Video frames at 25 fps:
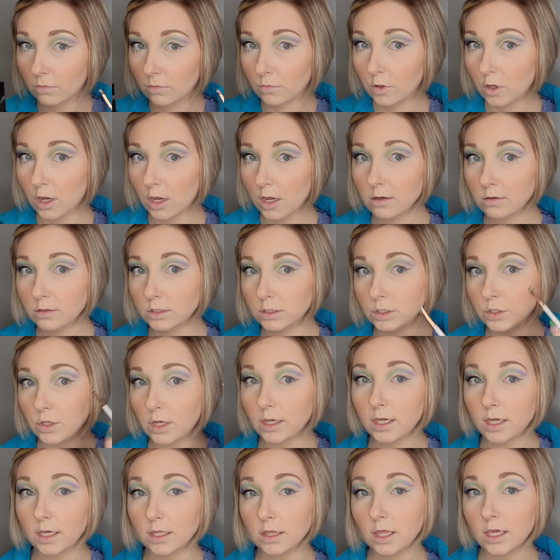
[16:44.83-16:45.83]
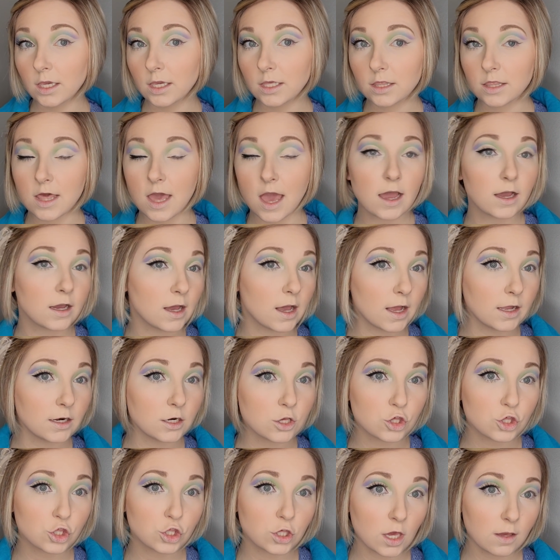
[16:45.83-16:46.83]
Okay, so I get like that kind of
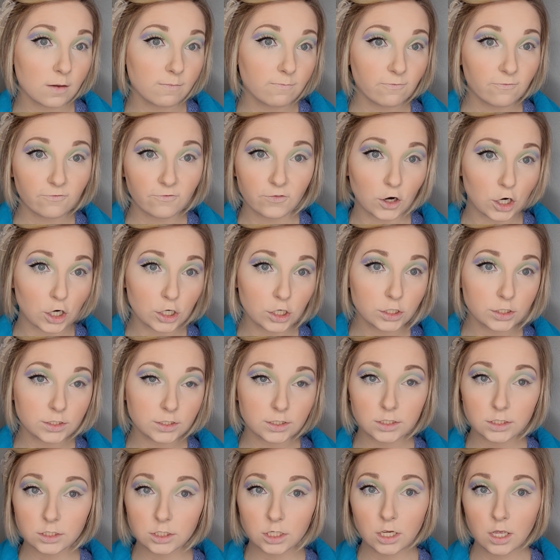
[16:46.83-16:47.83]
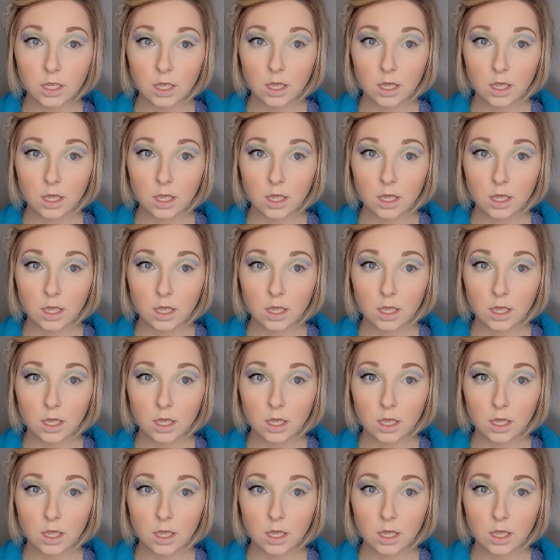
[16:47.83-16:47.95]
shape first.